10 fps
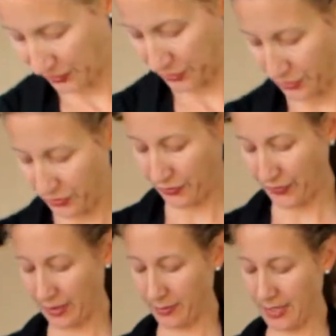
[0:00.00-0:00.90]
goals or
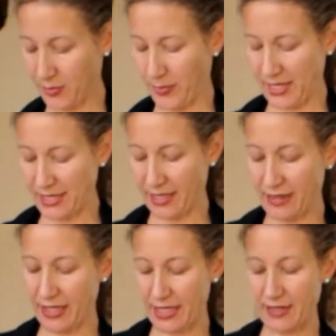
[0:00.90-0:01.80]
environments based on the
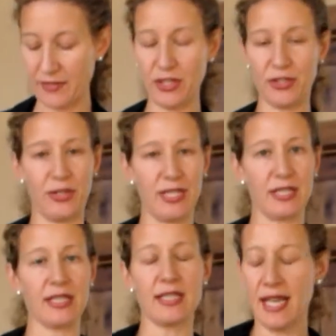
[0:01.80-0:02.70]
needs of
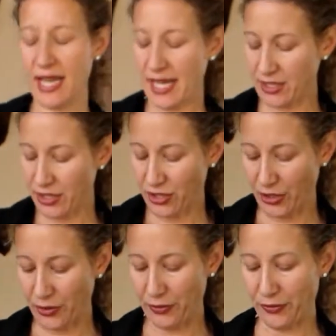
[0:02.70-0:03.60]
students. And
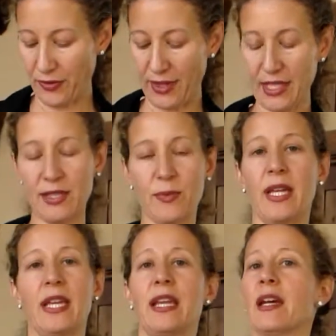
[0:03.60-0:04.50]
so for this
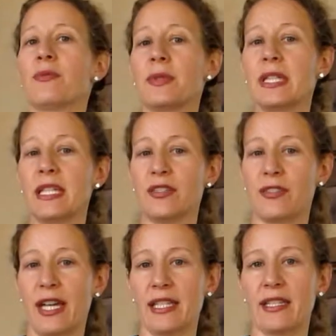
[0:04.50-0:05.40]
one, I really
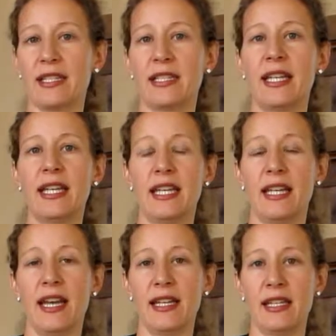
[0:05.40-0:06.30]
address
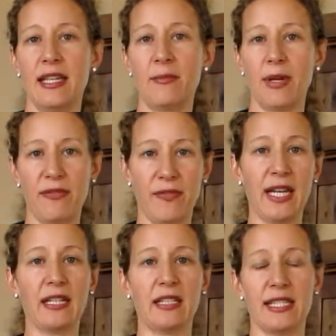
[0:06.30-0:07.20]
in my
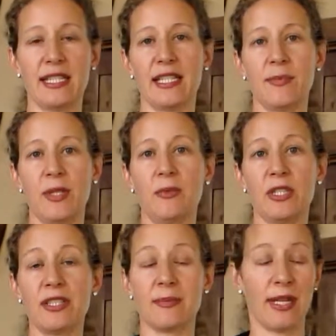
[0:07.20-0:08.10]
final assessment,
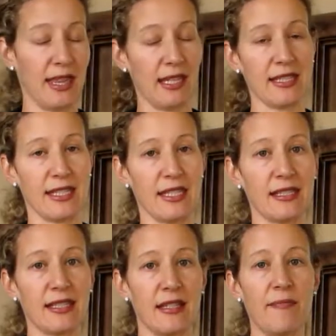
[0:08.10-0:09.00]
which is my
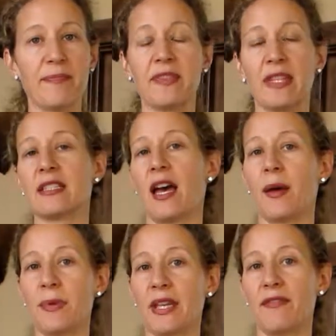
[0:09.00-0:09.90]
thesis. The
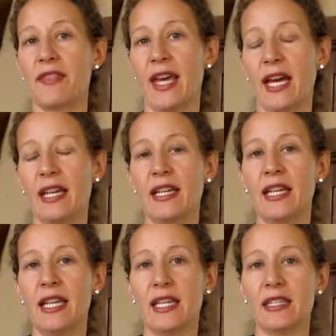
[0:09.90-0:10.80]
topic of that
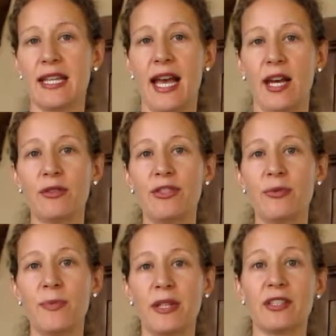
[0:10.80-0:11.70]
is how to
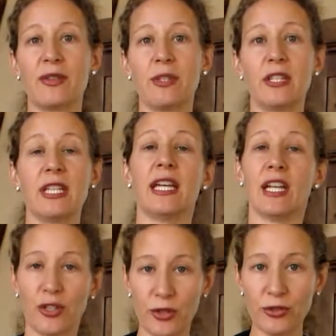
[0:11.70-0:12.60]
build community
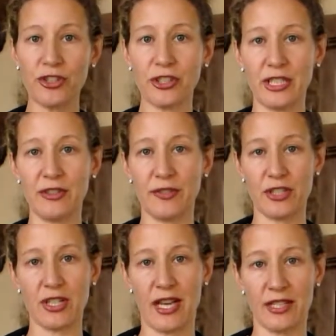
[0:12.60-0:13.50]
in culturally
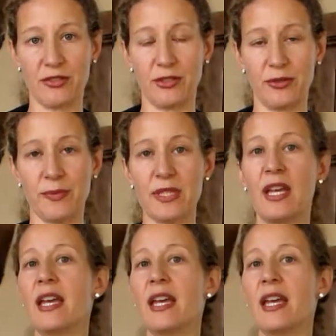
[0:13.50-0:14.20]
diverse classrooms.